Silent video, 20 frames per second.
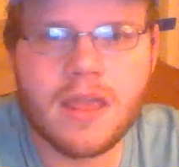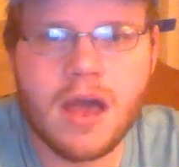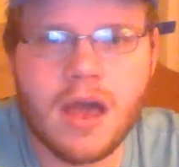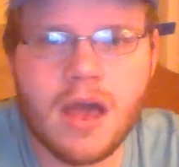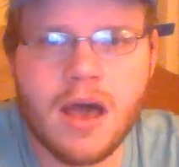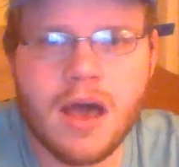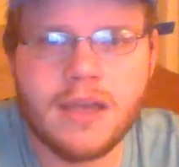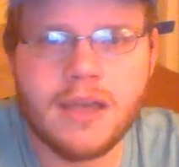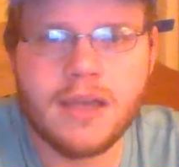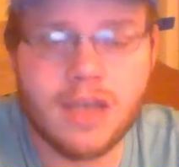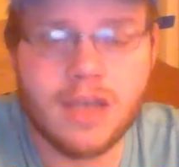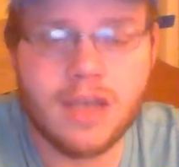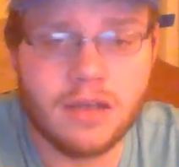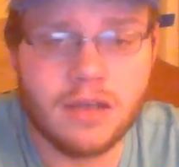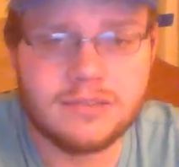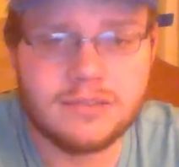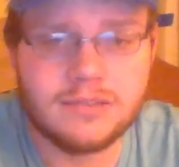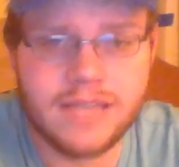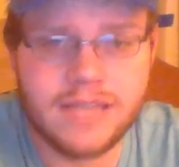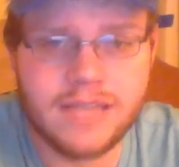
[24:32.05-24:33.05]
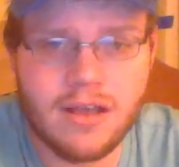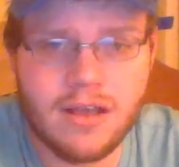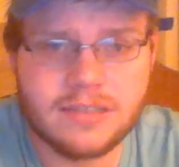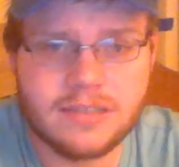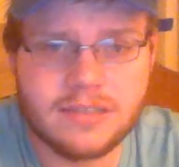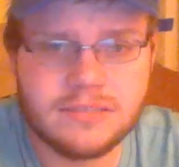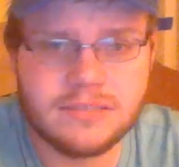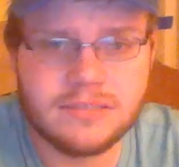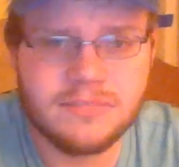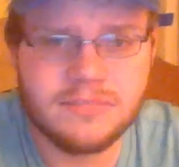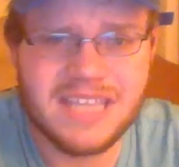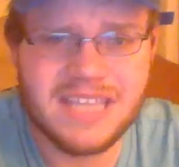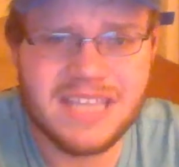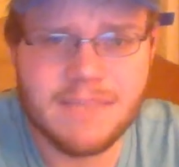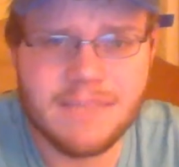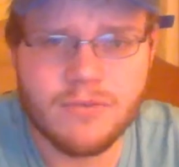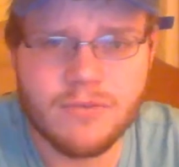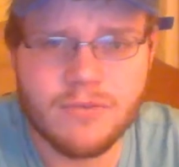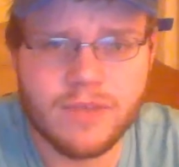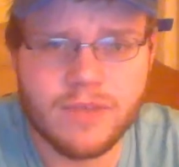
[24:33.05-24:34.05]
Y'all stay awesome,
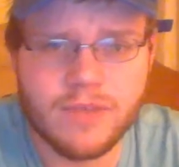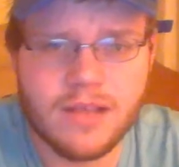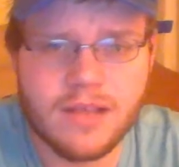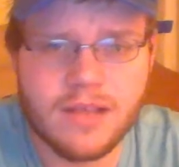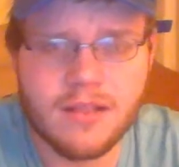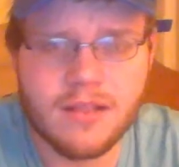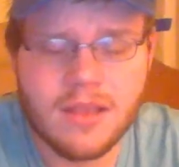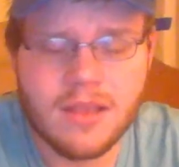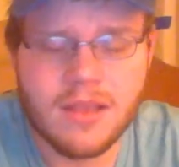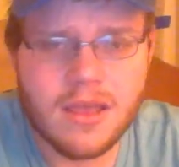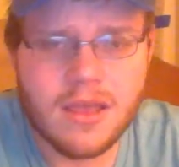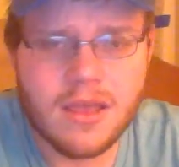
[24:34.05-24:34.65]
keep it real,